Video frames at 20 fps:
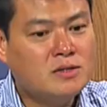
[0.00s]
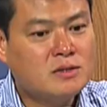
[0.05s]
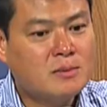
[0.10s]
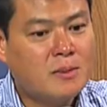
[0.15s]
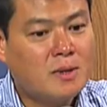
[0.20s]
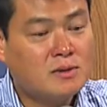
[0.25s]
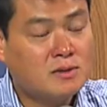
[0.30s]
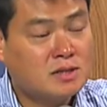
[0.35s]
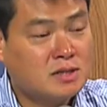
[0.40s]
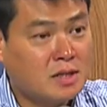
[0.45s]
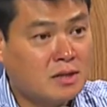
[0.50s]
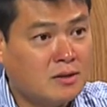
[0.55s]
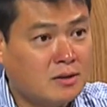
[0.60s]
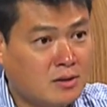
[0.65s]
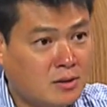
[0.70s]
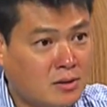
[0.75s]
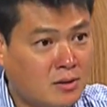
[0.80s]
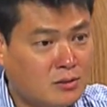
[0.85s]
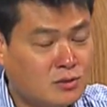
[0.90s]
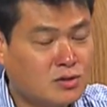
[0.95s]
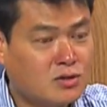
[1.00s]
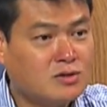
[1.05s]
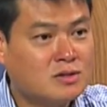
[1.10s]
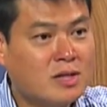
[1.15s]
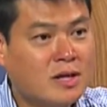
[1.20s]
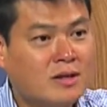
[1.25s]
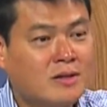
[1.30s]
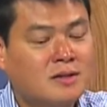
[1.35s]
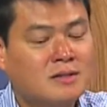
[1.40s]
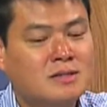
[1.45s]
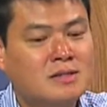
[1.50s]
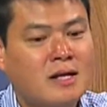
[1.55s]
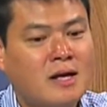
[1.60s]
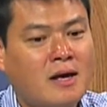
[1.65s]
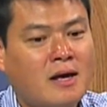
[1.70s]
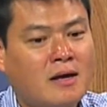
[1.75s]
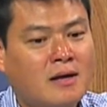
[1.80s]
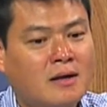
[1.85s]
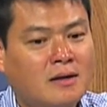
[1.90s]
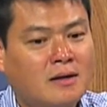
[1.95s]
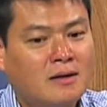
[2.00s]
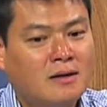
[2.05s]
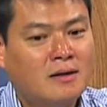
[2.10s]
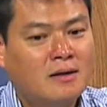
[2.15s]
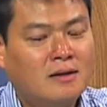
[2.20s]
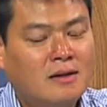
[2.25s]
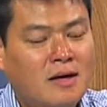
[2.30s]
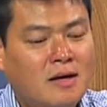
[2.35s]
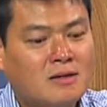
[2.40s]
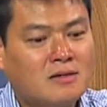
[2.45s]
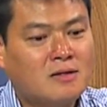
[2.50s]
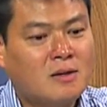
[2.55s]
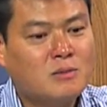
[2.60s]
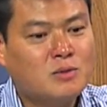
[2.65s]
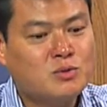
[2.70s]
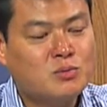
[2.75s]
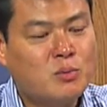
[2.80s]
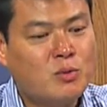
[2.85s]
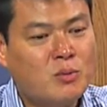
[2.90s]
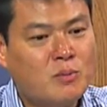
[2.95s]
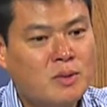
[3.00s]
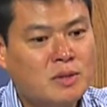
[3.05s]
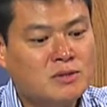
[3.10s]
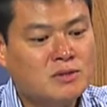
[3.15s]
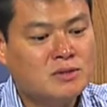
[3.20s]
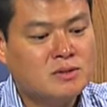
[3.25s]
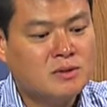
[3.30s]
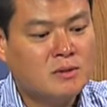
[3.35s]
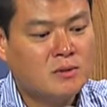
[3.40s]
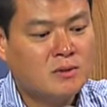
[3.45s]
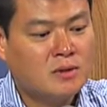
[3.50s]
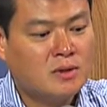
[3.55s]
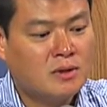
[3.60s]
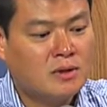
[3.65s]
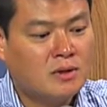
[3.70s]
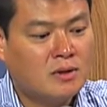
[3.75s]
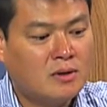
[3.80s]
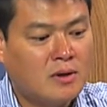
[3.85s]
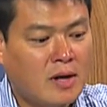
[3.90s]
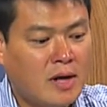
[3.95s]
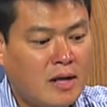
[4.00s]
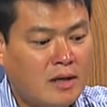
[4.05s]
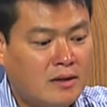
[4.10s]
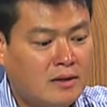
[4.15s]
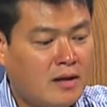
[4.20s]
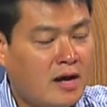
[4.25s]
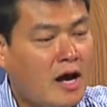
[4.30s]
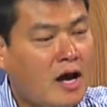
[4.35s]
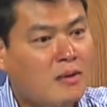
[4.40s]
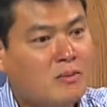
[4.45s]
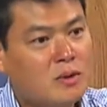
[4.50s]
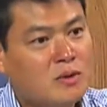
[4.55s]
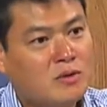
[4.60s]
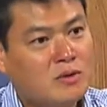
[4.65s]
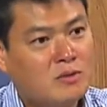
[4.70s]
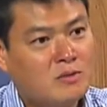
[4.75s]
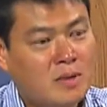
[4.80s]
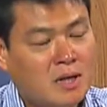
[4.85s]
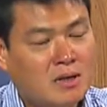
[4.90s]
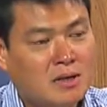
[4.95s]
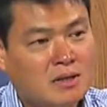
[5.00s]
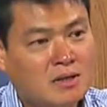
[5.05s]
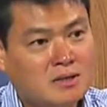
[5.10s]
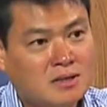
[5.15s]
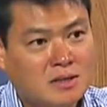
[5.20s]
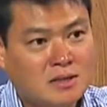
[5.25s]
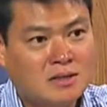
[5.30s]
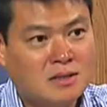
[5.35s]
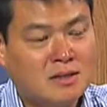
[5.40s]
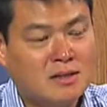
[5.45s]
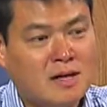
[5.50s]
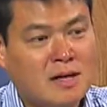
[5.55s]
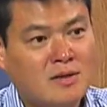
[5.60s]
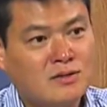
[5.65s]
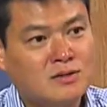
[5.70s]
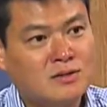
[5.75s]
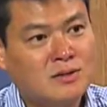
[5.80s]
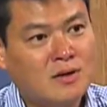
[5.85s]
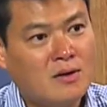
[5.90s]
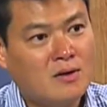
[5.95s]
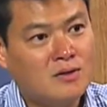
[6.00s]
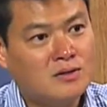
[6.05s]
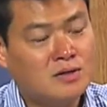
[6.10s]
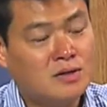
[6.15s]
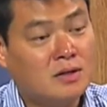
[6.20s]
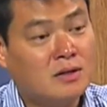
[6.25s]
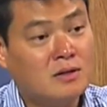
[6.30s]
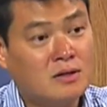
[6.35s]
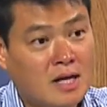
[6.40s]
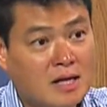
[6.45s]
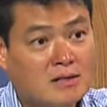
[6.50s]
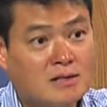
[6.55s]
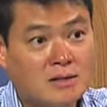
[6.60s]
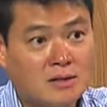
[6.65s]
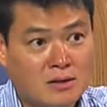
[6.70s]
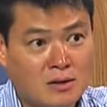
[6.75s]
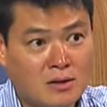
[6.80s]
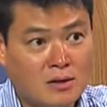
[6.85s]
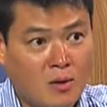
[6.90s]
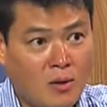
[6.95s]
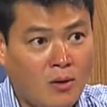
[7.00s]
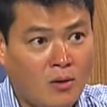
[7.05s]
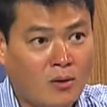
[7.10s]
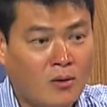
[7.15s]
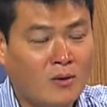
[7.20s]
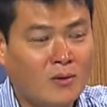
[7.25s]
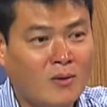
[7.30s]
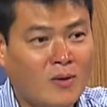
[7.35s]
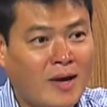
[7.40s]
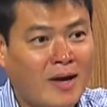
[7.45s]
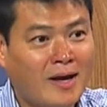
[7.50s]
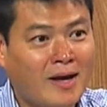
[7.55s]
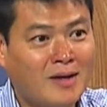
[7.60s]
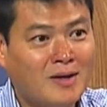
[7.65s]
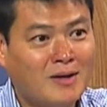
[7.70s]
about set a goal. Just like you said, that some small business owner they're happy with making $60,000 a year. That's their goal, and